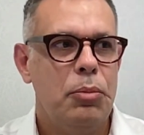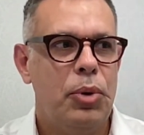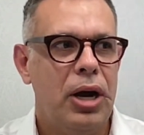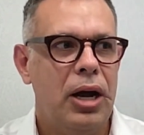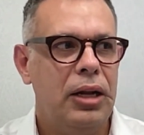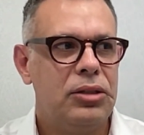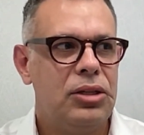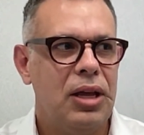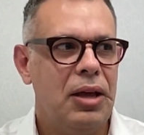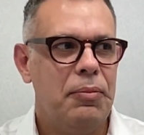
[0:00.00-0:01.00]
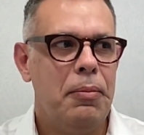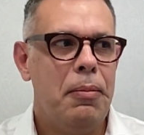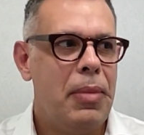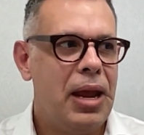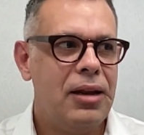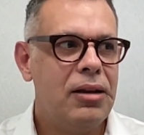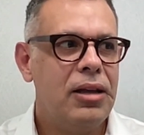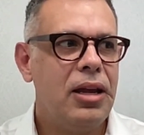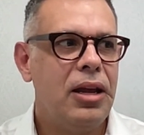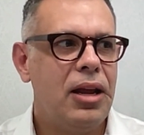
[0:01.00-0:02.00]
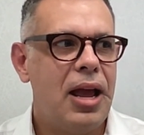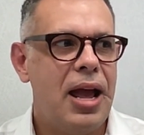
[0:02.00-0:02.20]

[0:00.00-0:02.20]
but mainly